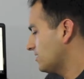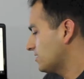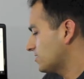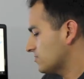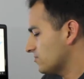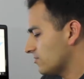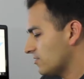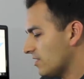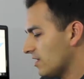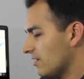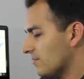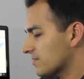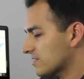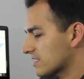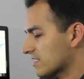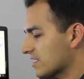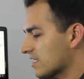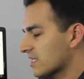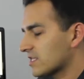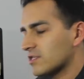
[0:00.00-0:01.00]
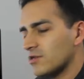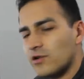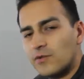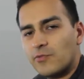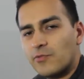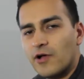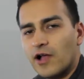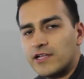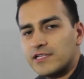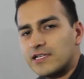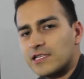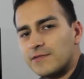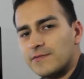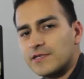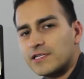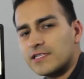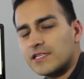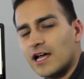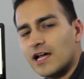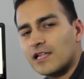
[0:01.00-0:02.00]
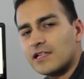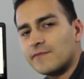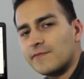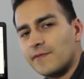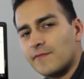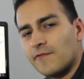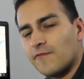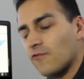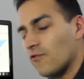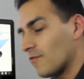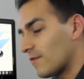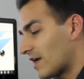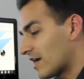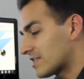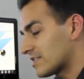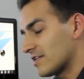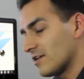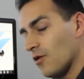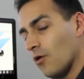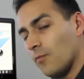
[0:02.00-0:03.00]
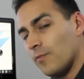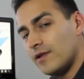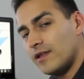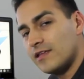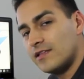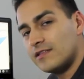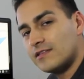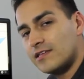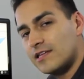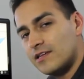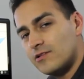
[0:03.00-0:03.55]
So OUYA was a Kickstarter project. Let me just talk a little bit before we actually open it.